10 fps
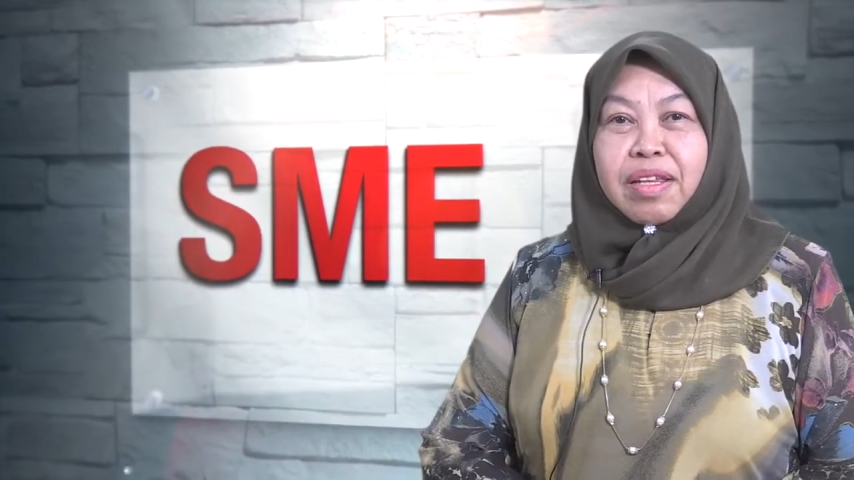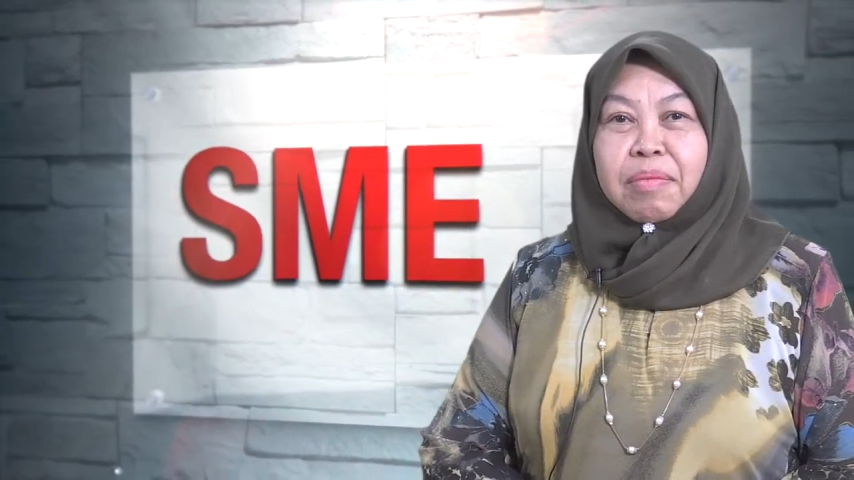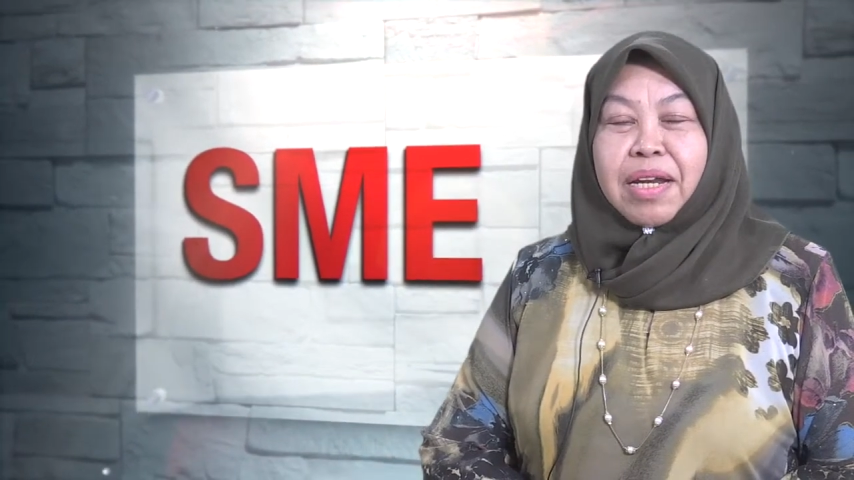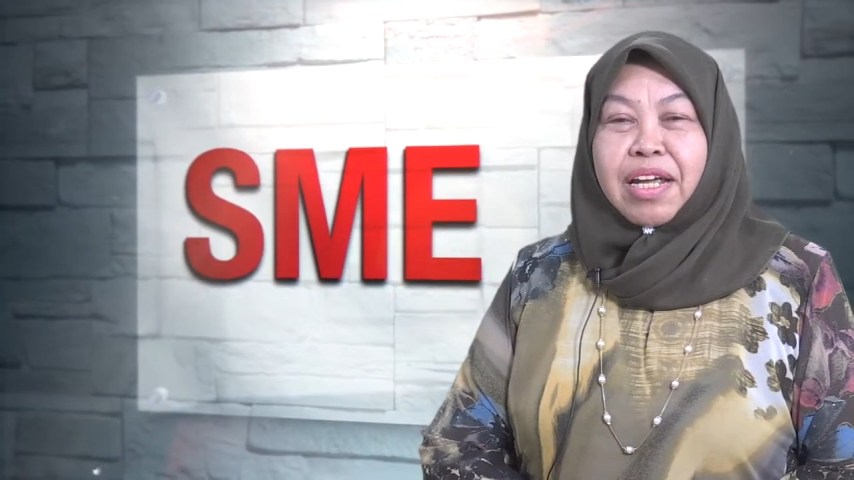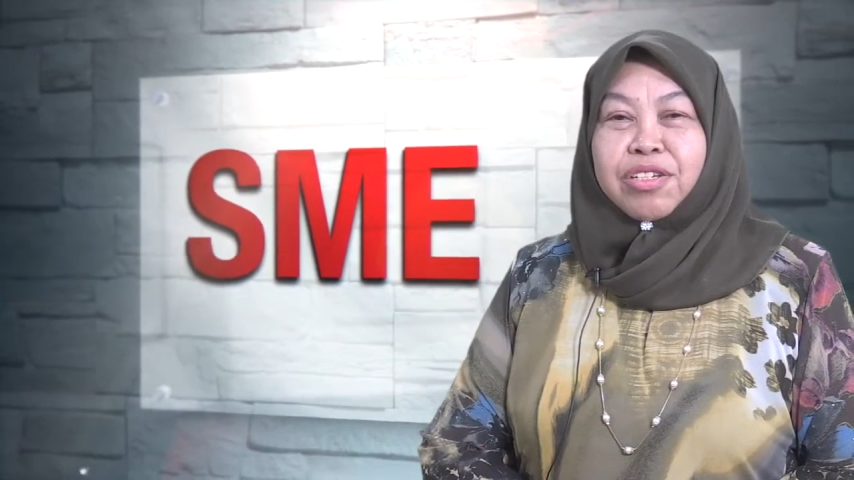in the
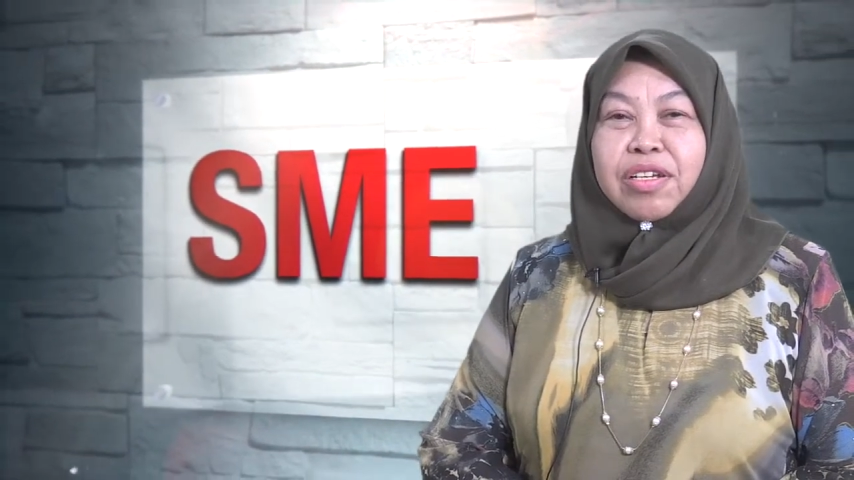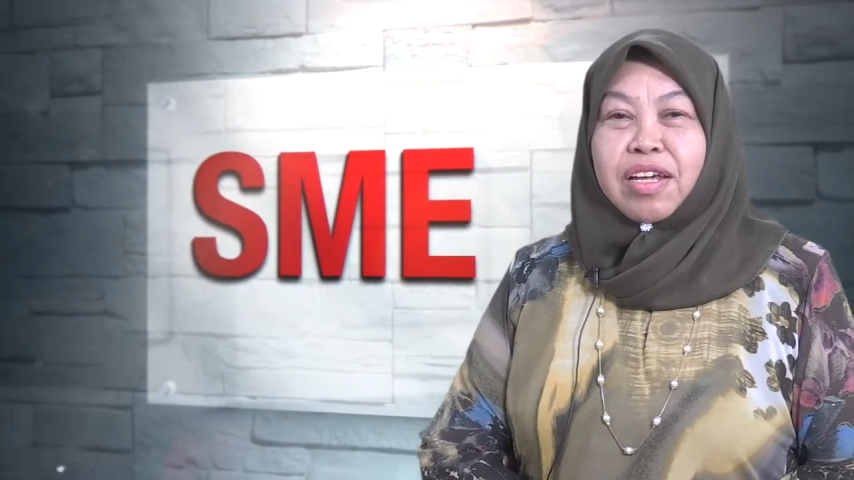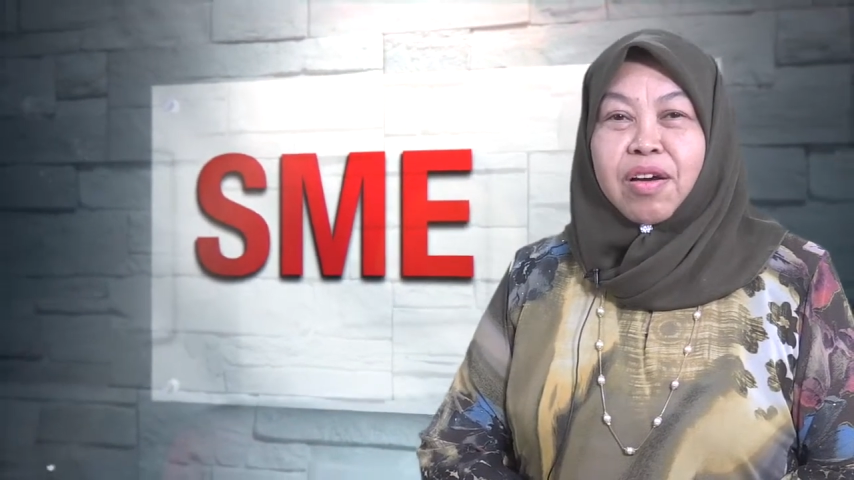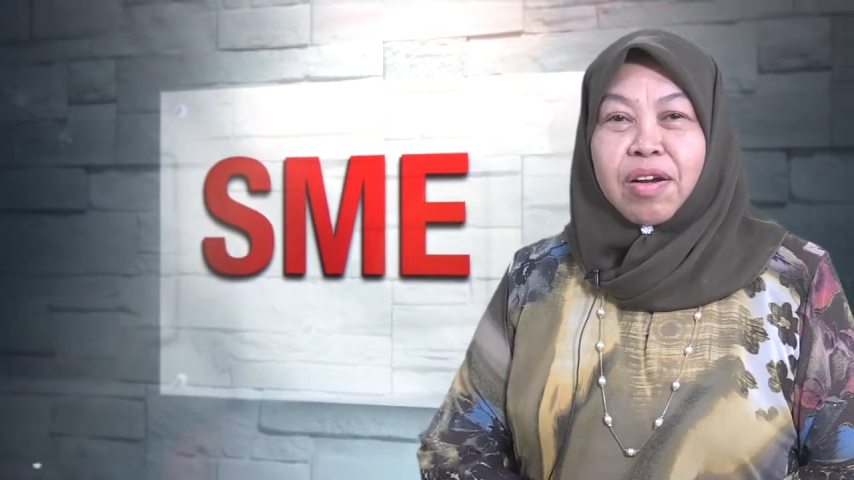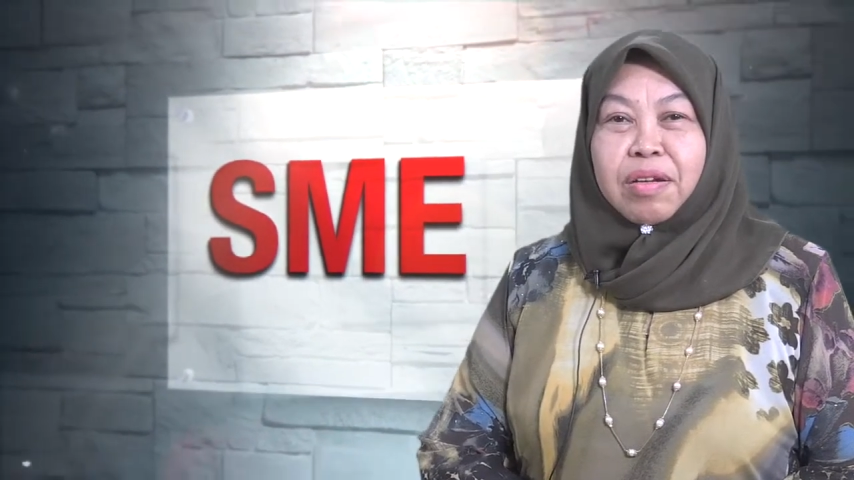Malaysian
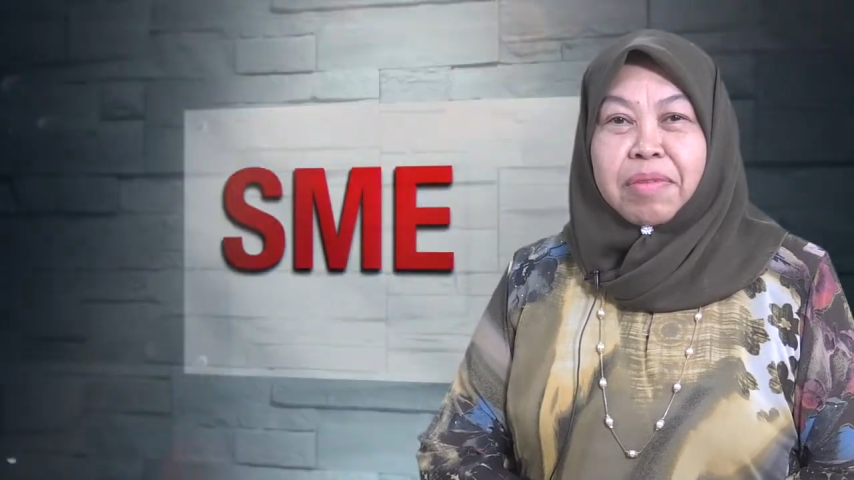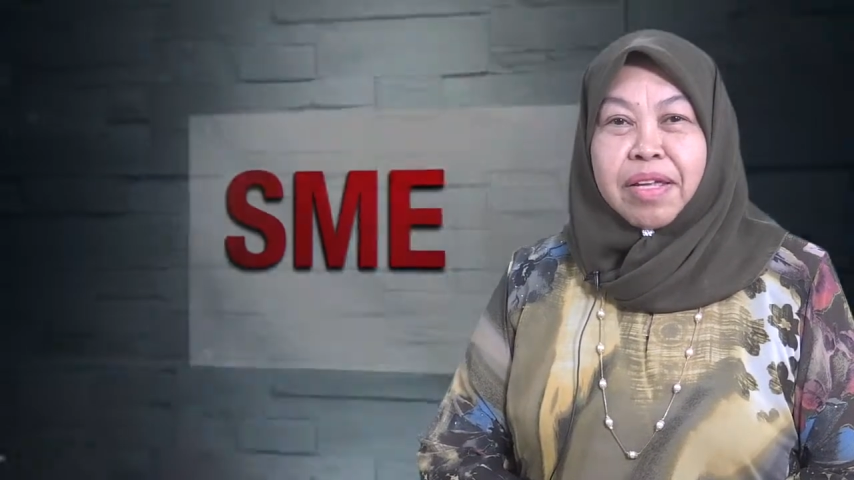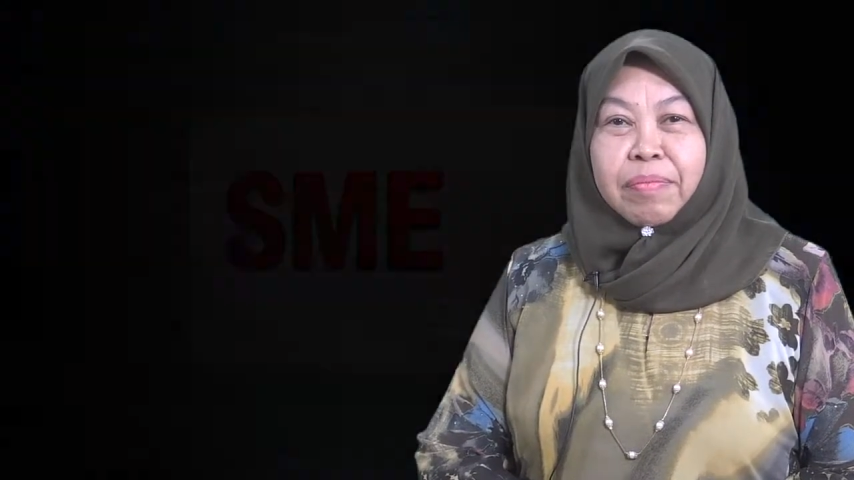economy.